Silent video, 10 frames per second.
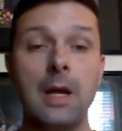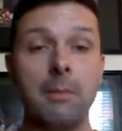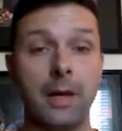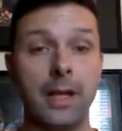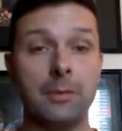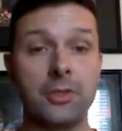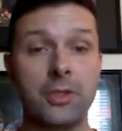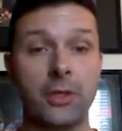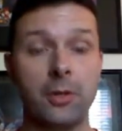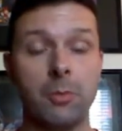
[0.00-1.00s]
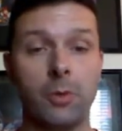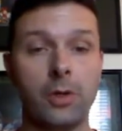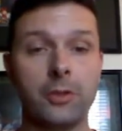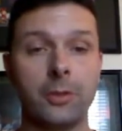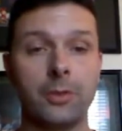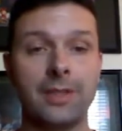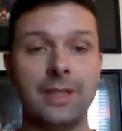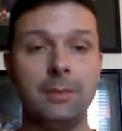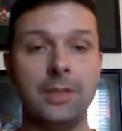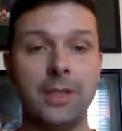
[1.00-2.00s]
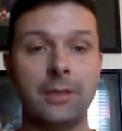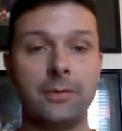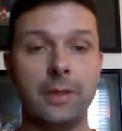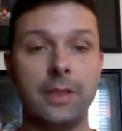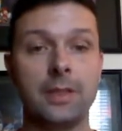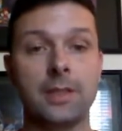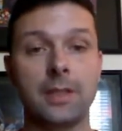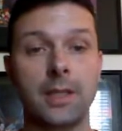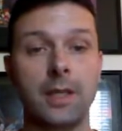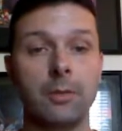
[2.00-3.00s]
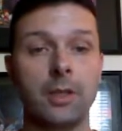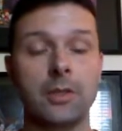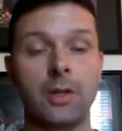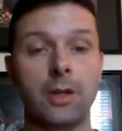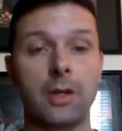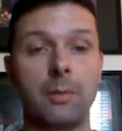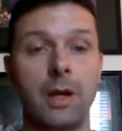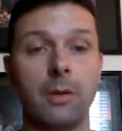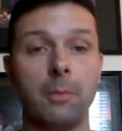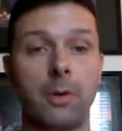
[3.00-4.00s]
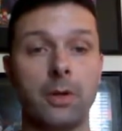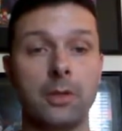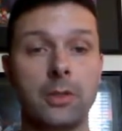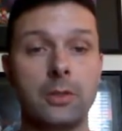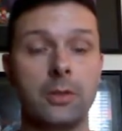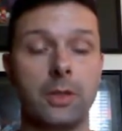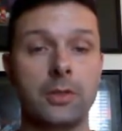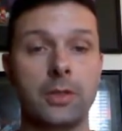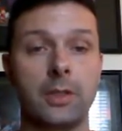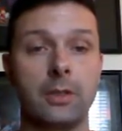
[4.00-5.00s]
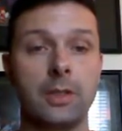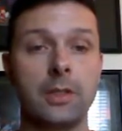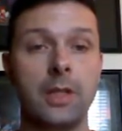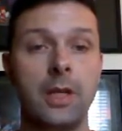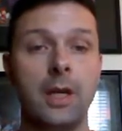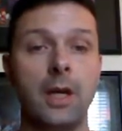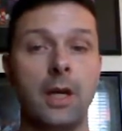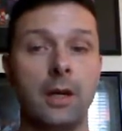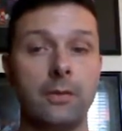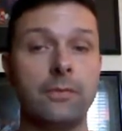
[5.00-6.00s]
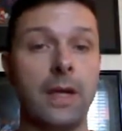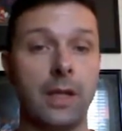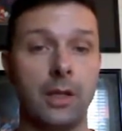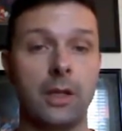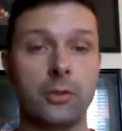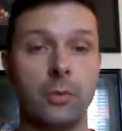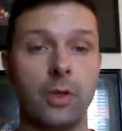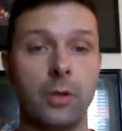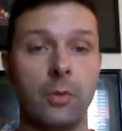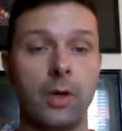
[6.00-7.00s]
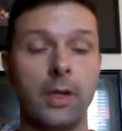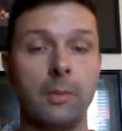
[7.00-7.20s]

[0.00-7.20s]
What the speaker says: My name is Daryl Morris. I'm with DBJ Fitness, and today we're going to talk about part 2 in our series of Fat Loss 101.